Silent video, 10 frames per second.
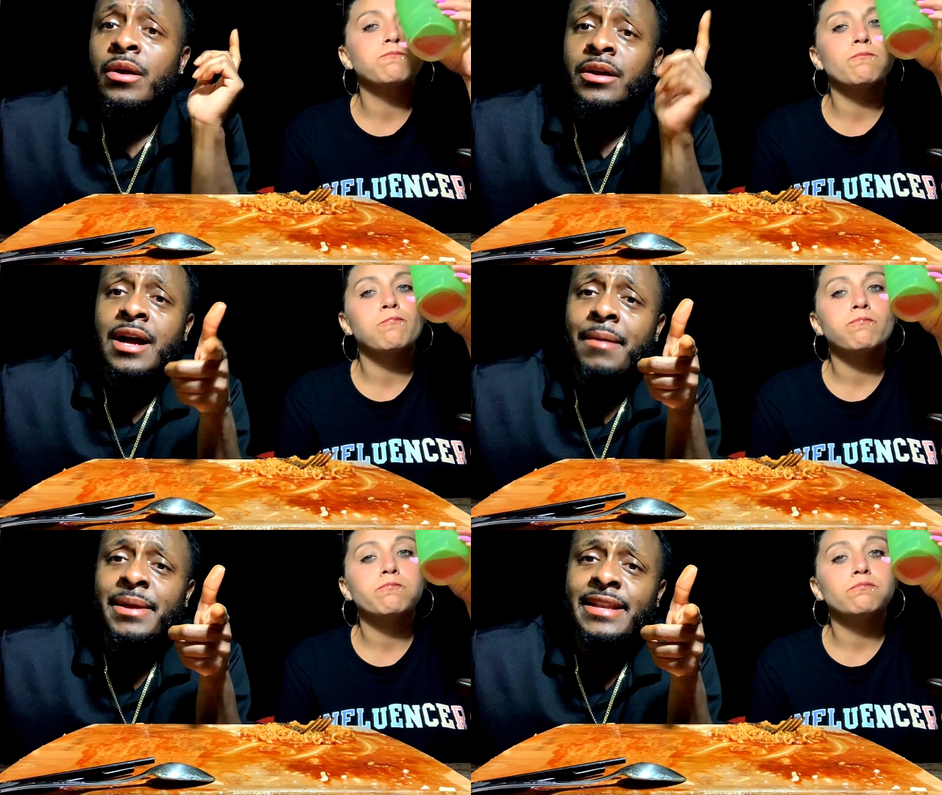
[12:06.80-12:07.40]

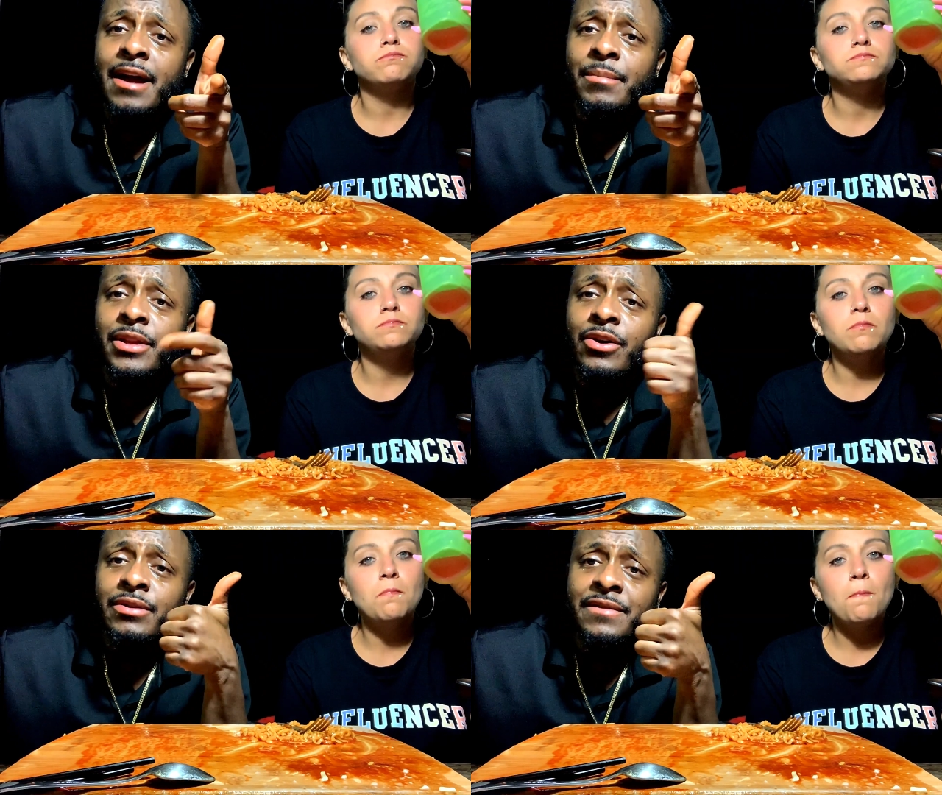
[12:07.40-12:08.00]
Speaker 1: Comment down
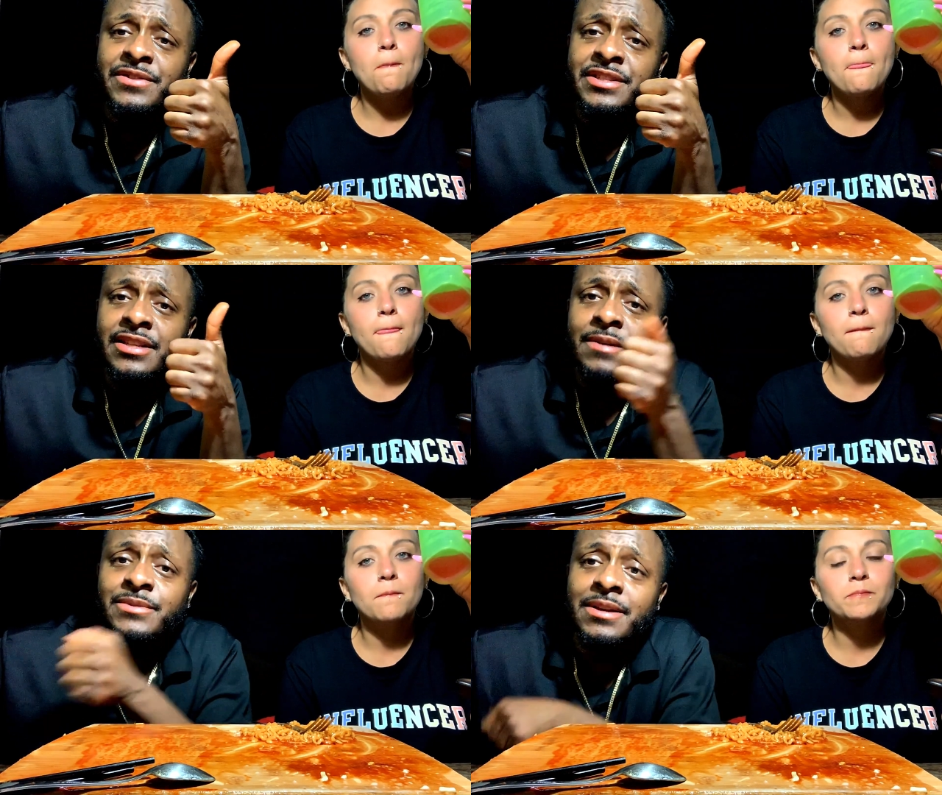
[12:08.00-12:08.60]
below. Give us a
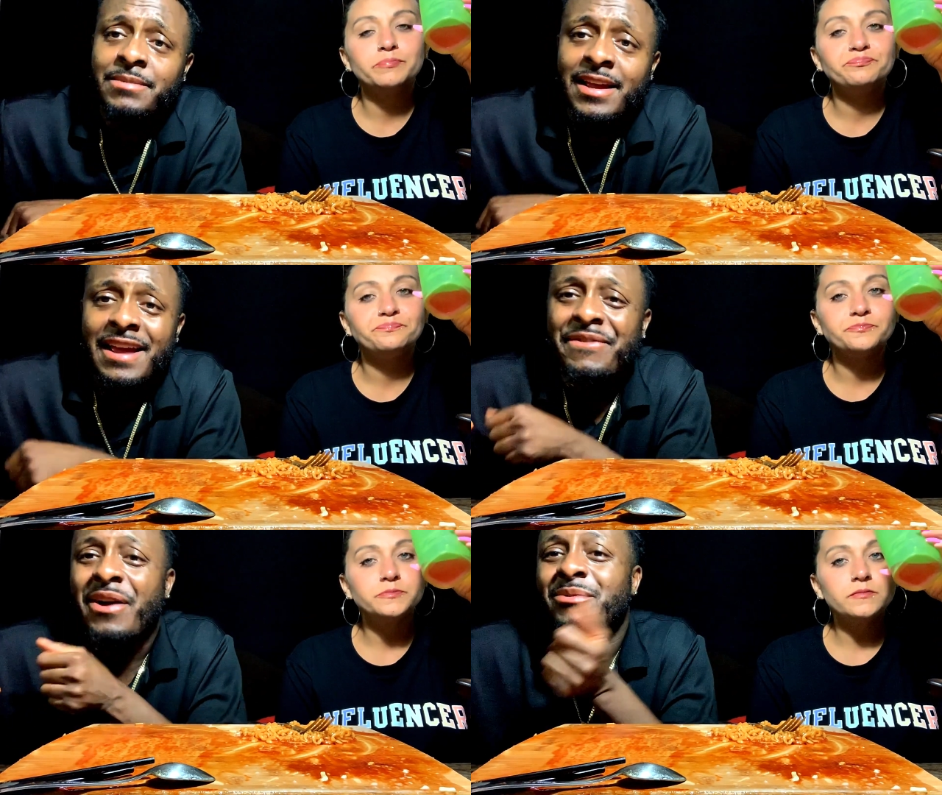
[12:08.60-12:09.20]
thumbs up.
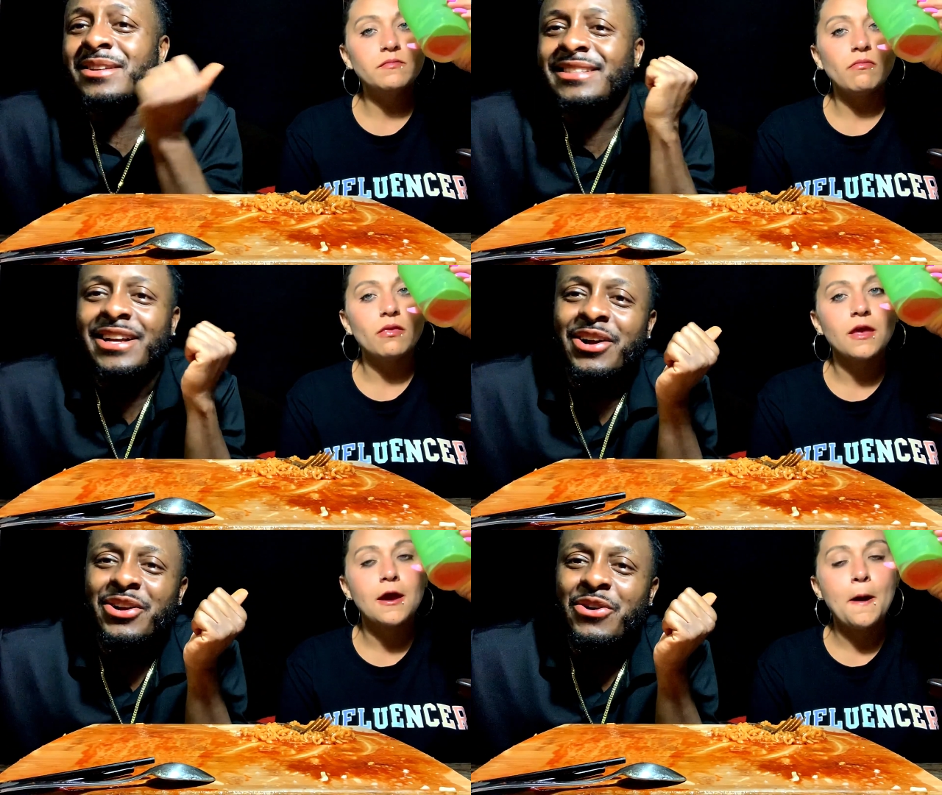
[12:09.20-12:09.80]
If y'all want to see
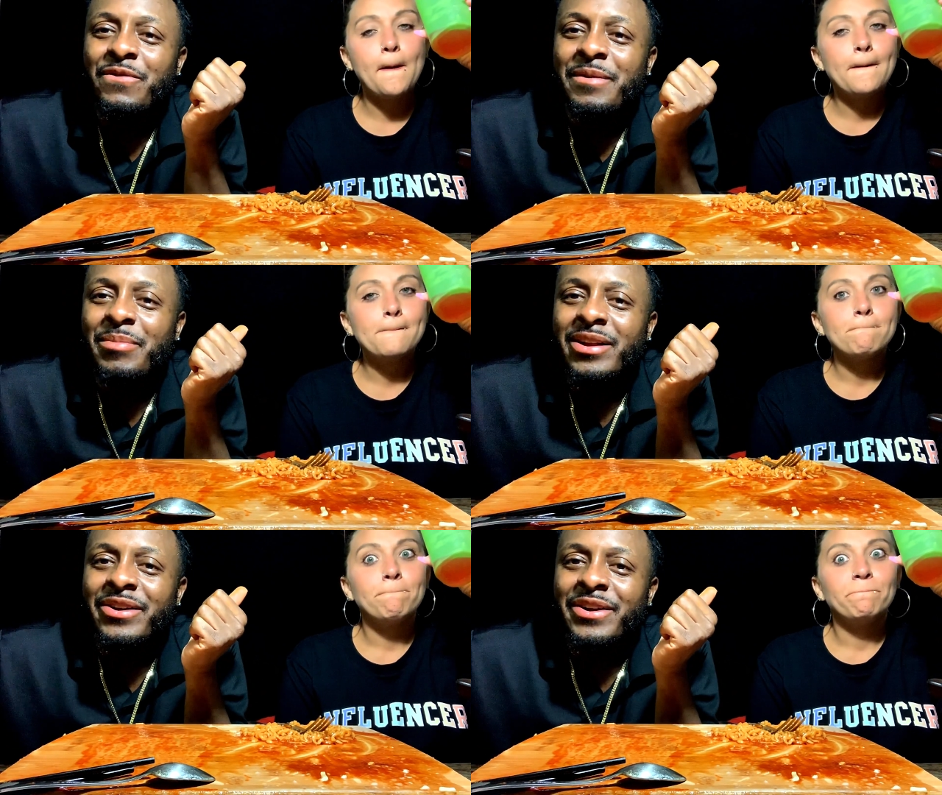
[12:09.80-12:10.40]
her goofy
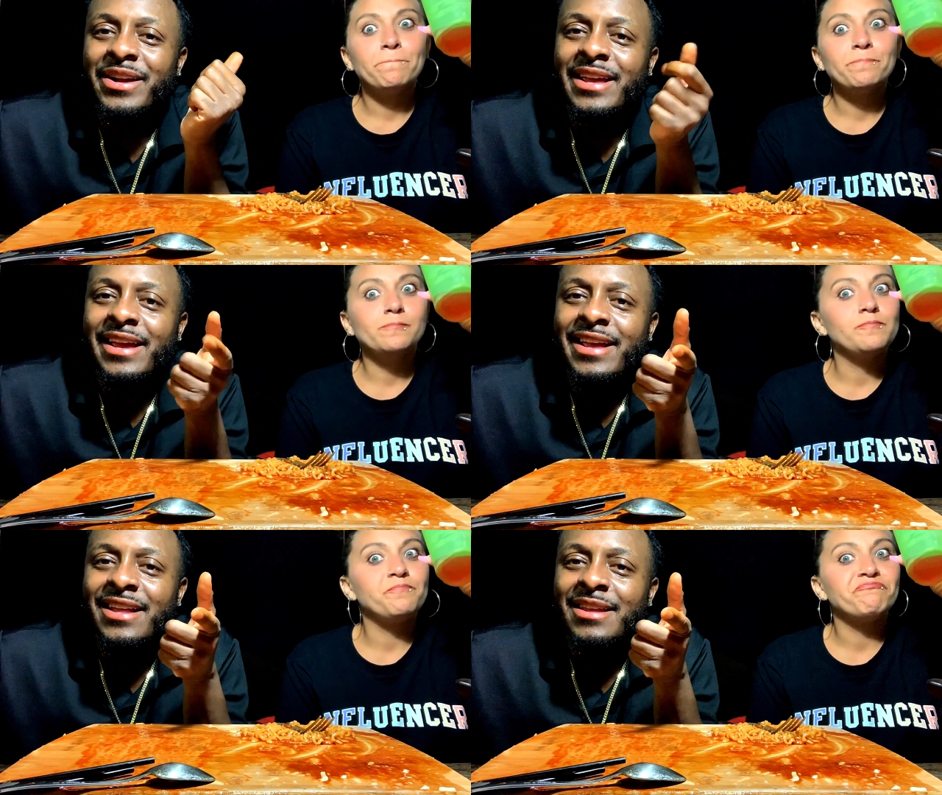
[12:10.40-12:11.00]
butt on here
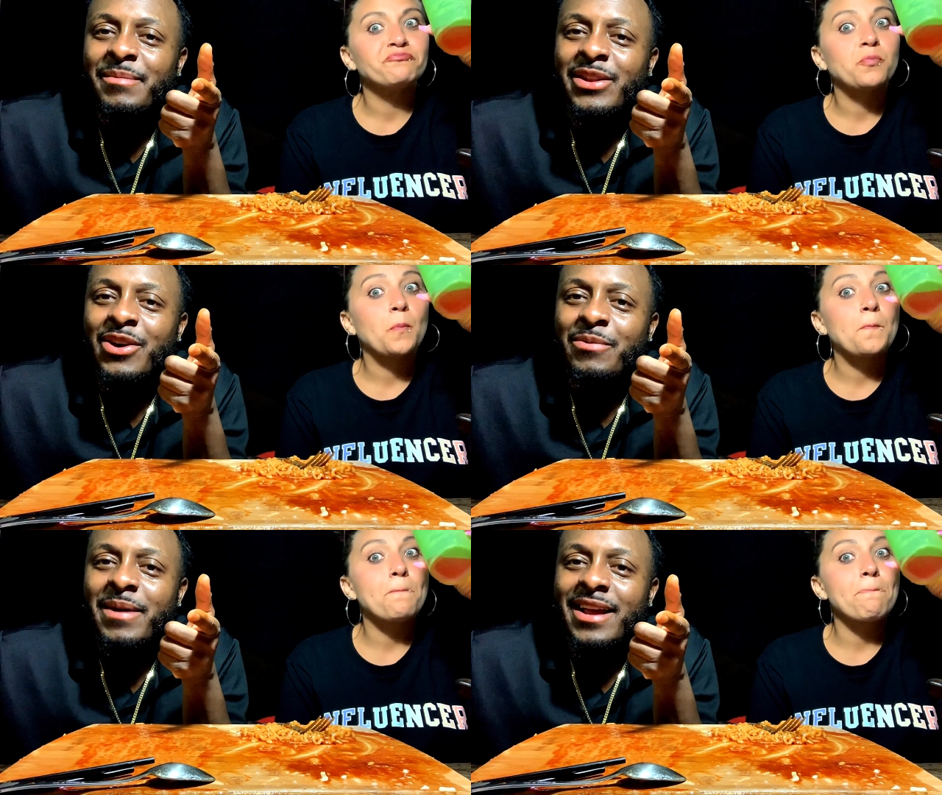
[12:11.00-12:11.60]
again, y'all let me
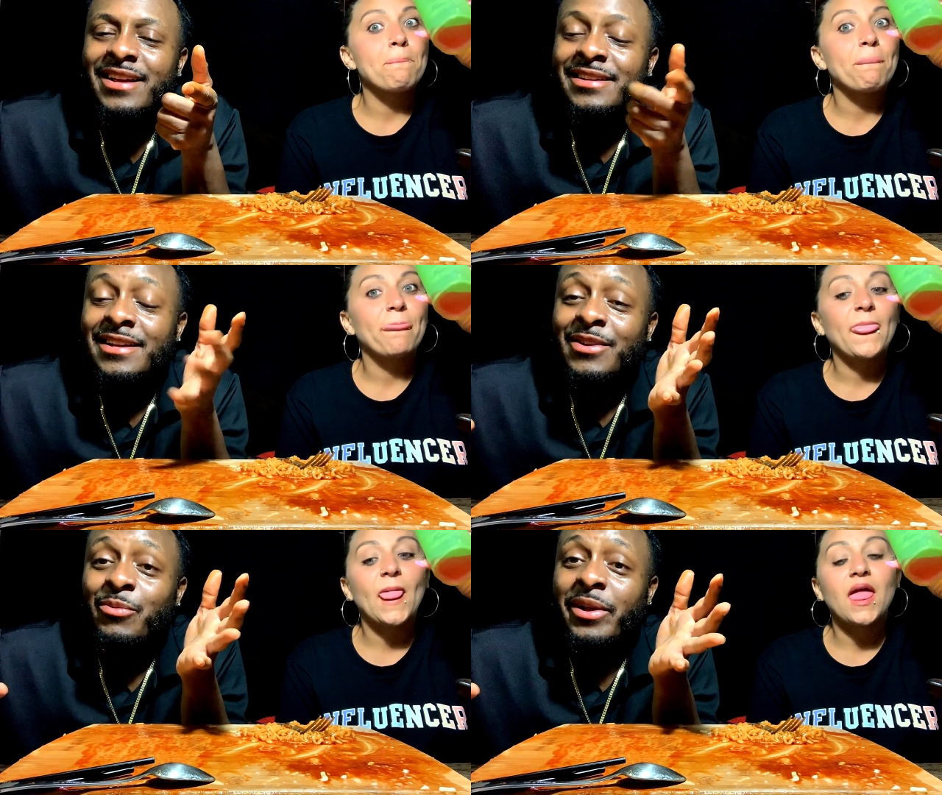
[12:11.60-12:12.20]
know, man
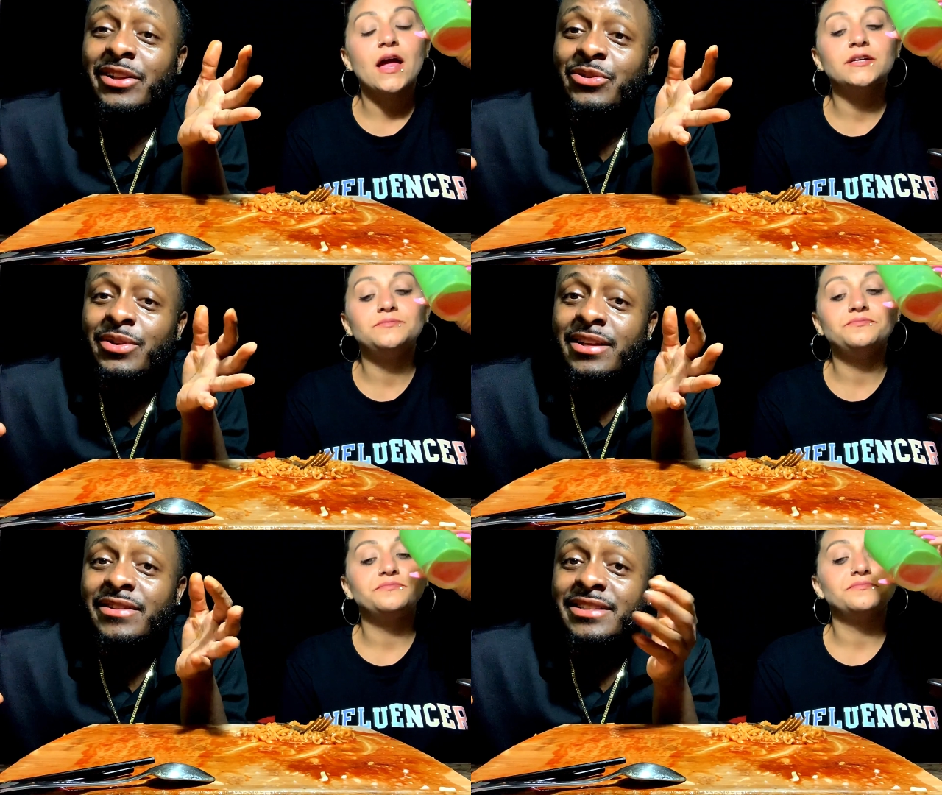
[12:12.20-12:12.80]
we could do
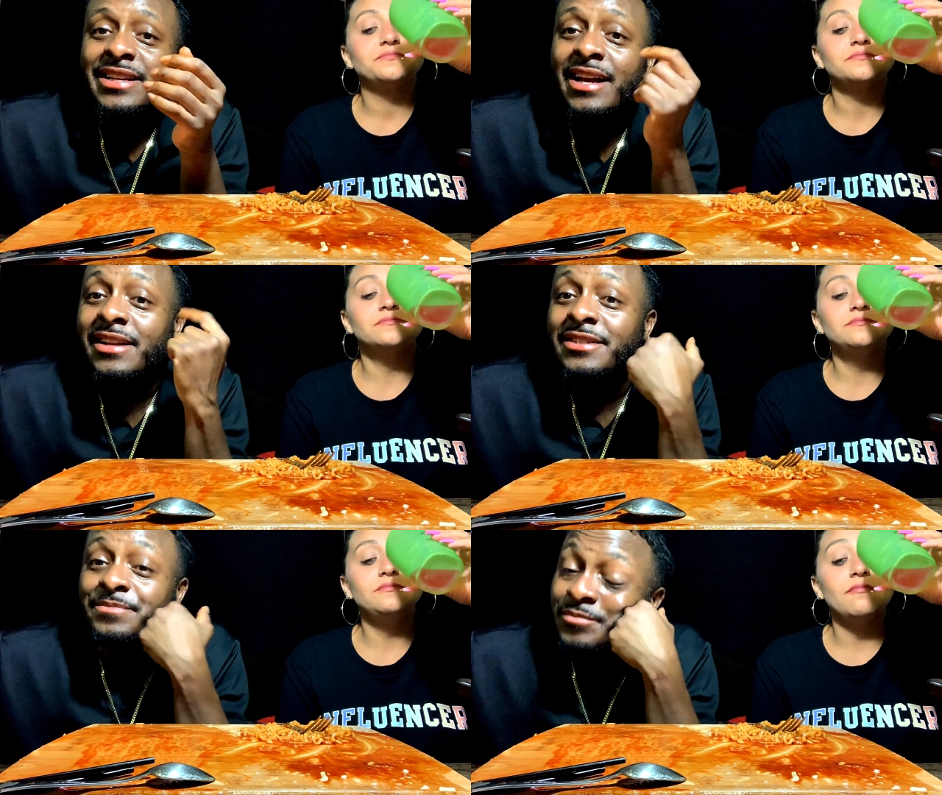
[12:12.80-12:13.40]
another challenge.